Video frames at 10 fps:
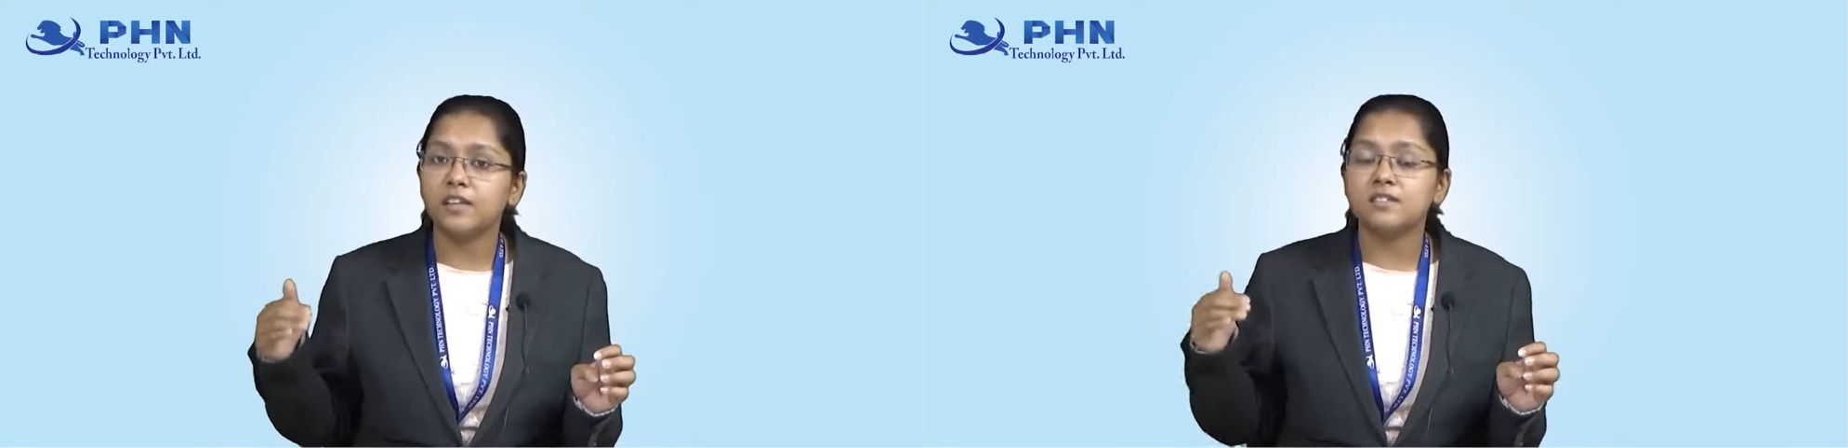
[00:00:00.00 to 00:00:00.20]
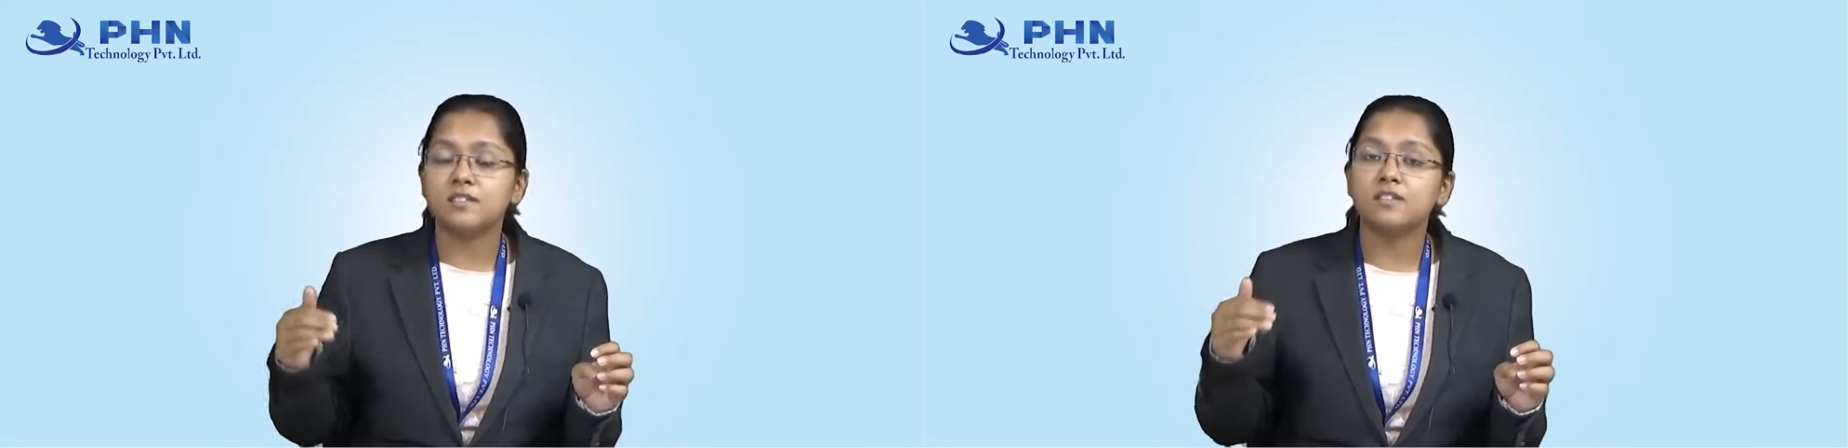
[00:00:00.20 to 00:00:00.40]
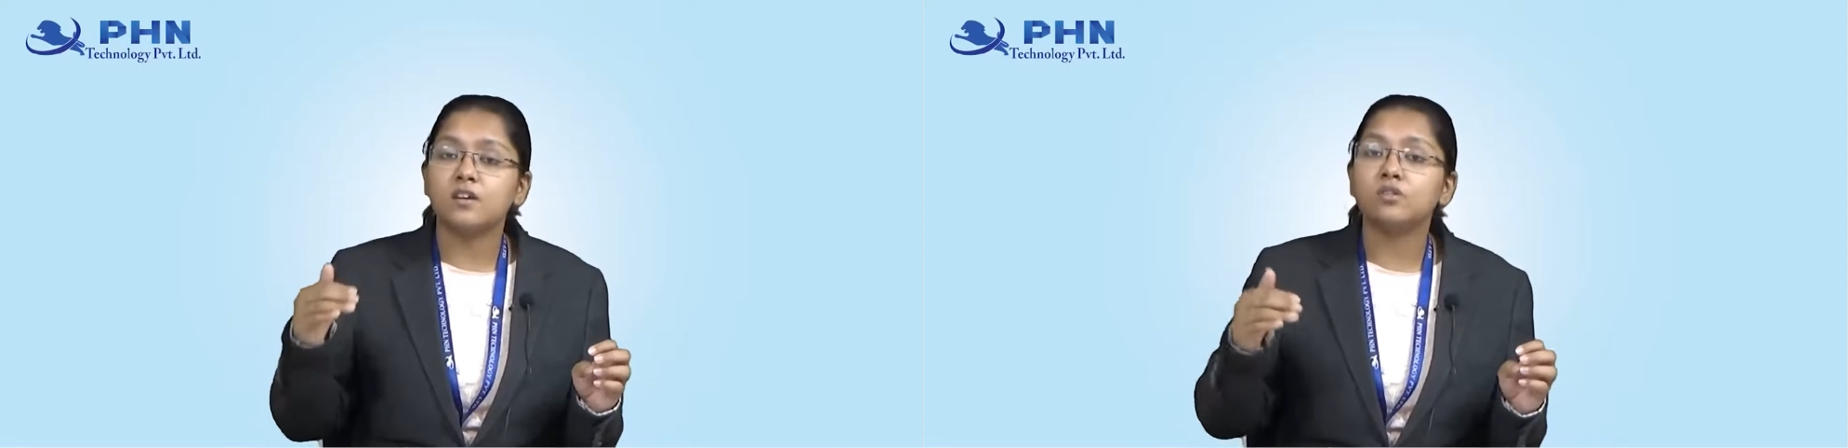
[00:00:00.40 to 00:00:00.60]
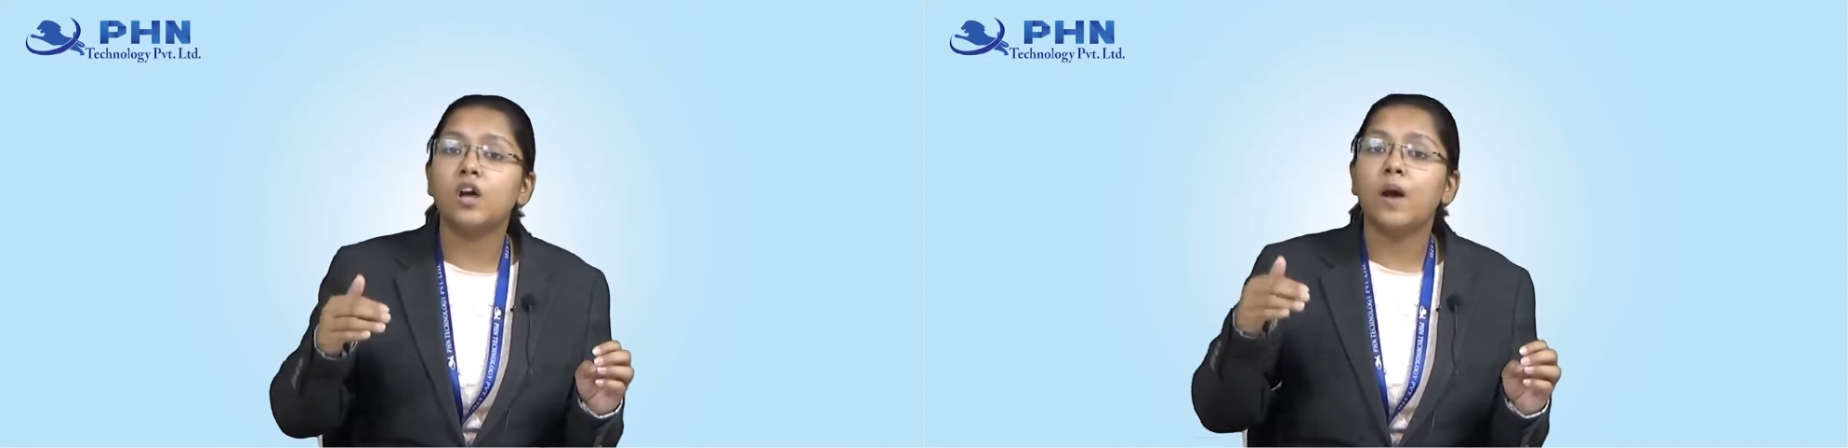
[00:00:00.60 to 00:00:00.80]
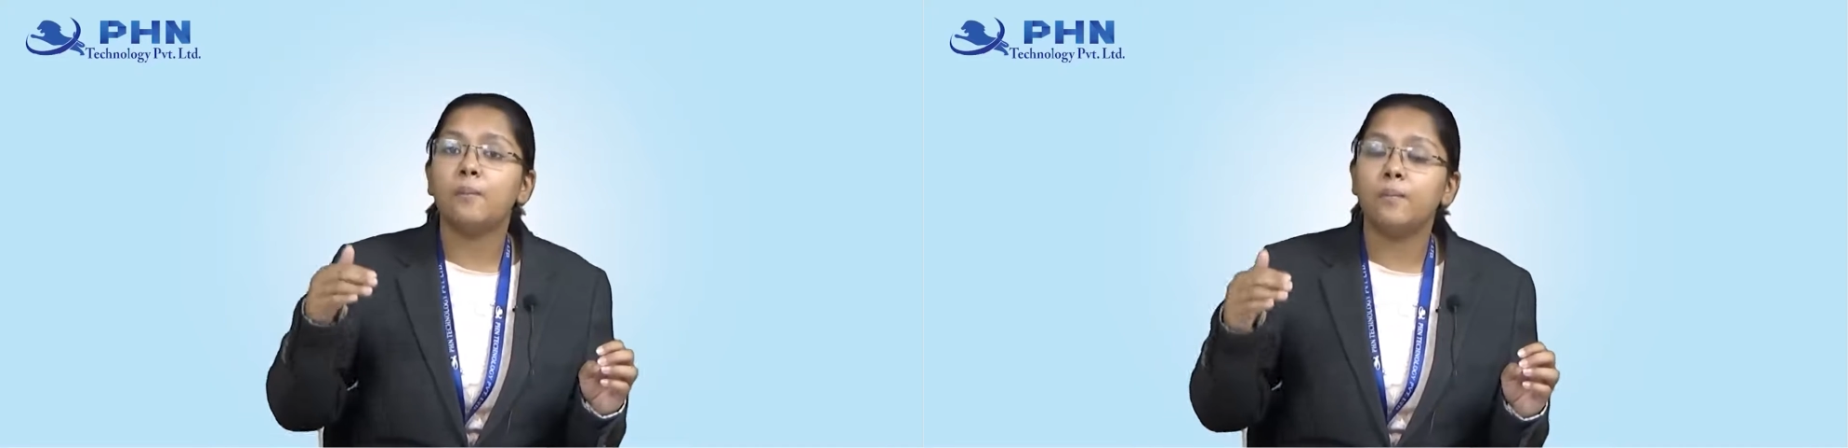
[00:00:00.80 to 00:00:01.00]
This is how the
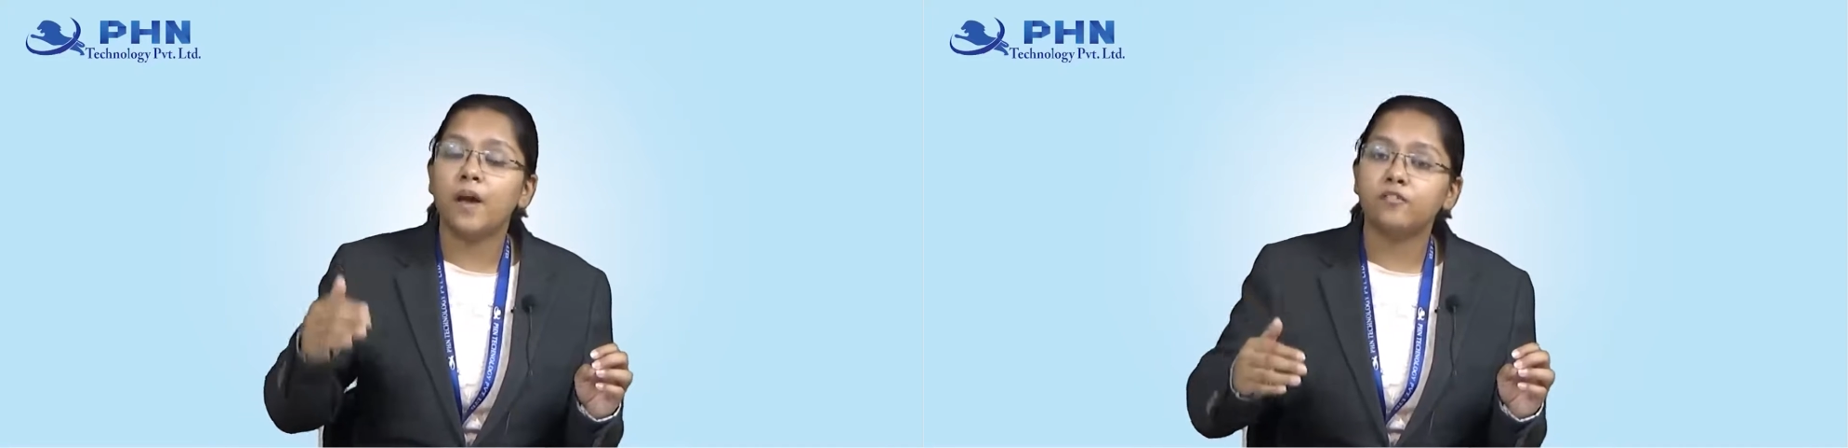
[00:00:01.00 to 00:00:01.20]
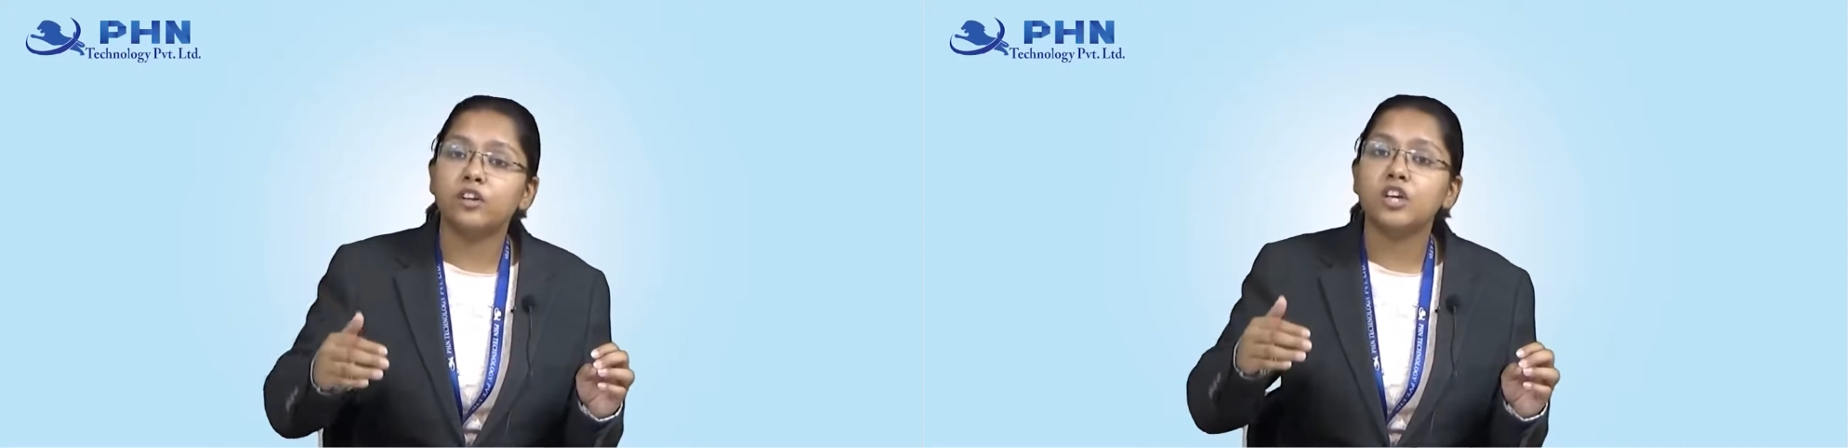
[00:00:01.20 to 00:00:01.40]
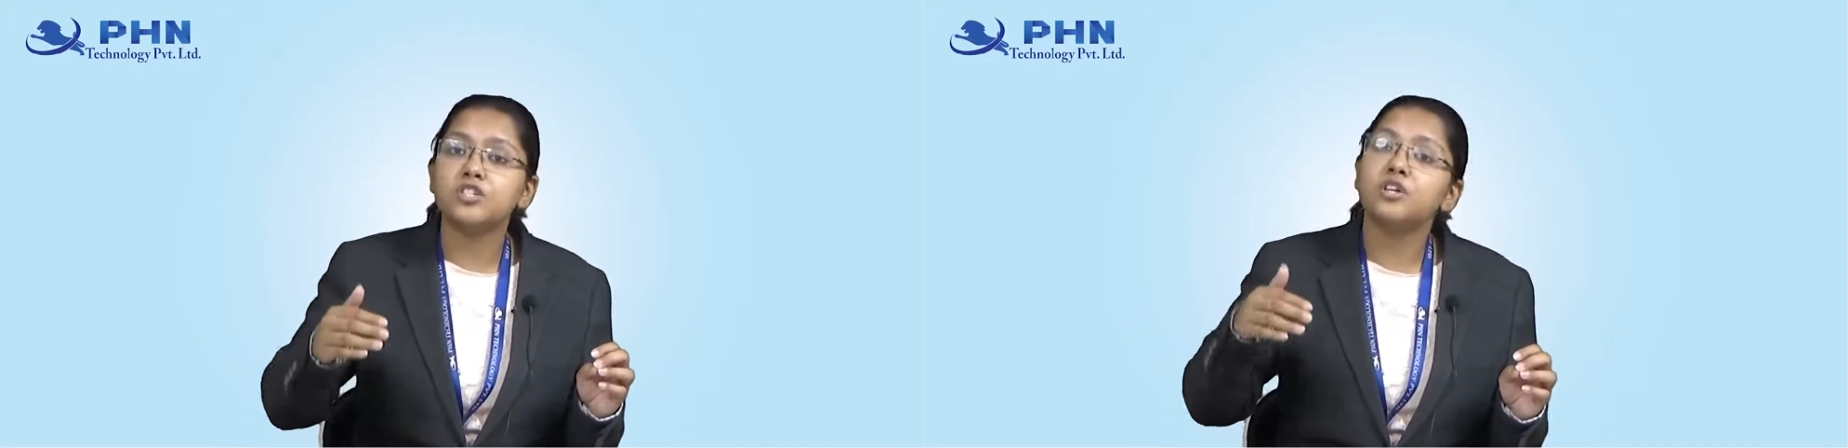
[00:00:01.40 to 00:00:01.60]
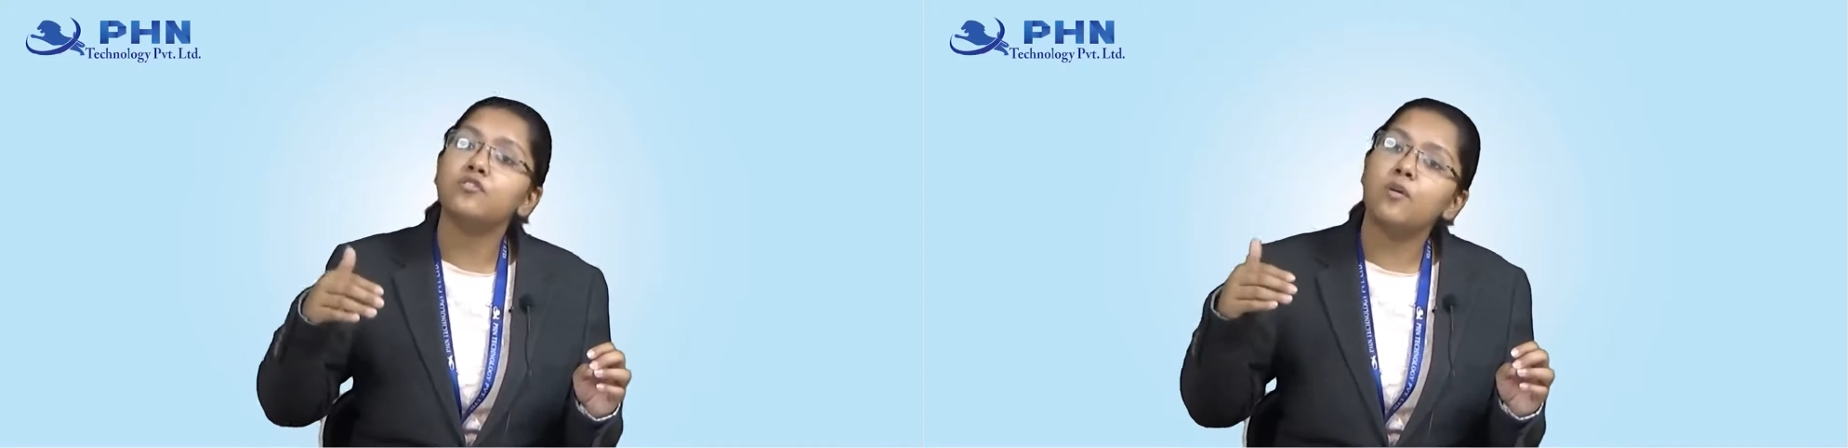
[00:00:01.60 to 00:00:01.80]
bifurcation of